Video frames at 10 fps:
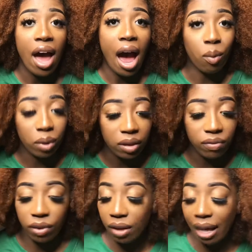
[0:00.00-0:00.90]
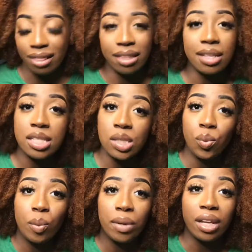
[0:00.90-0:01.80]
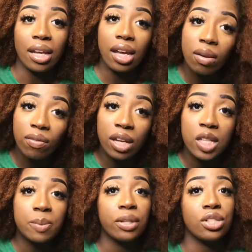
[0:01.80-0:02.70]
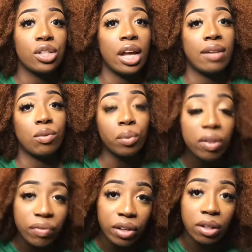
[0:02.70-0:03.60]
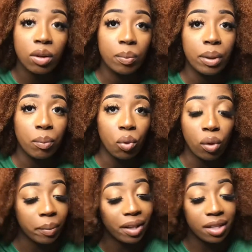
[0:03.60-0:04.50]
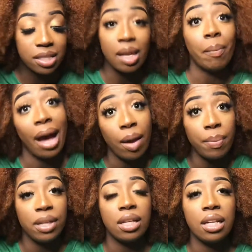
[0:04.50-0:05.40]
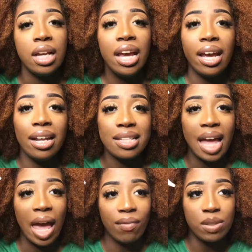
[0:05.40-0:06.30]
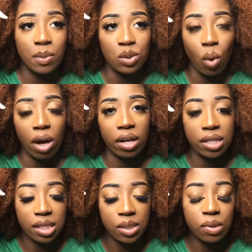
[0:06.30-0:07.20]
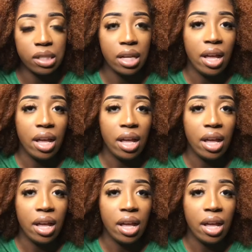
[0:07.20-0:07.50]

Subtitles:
I really feel like this will be an inconvenience, because have to refill a little bit more, because in my opinion, it does not have as much water as this one.